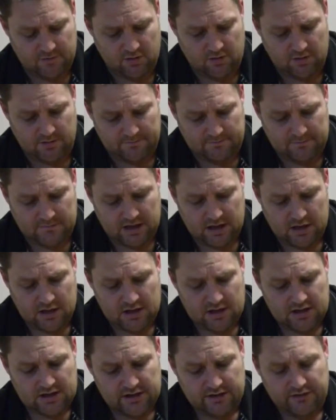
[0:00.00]
Alright,
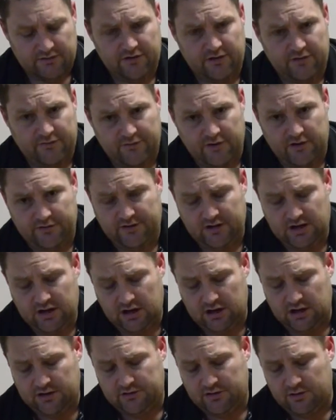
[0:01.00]
so the first thing
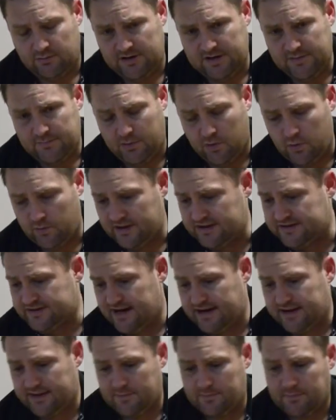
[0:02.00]
you're going to do when you pull these
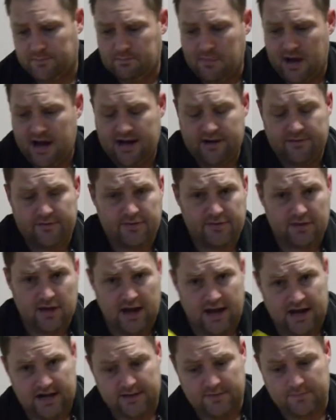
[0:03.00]
out of the
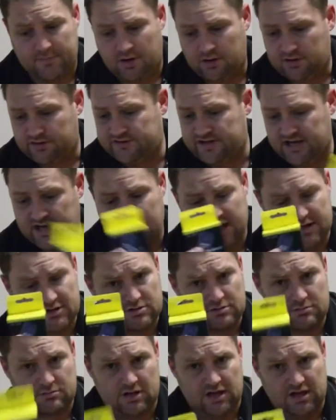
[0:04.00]
box, you
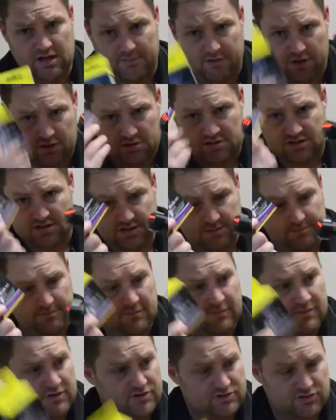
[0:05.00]
get in the box,
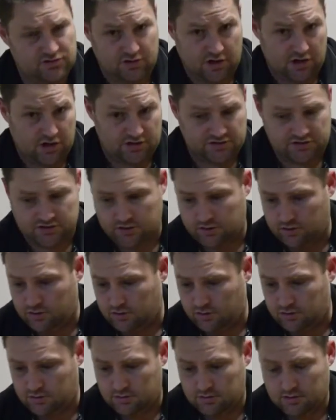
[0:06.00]
I've got
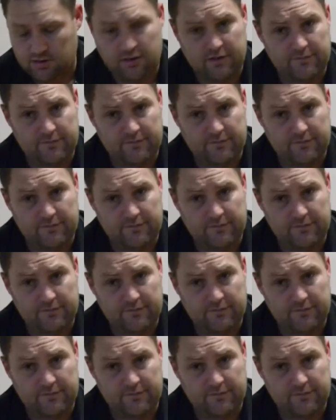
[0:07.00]
2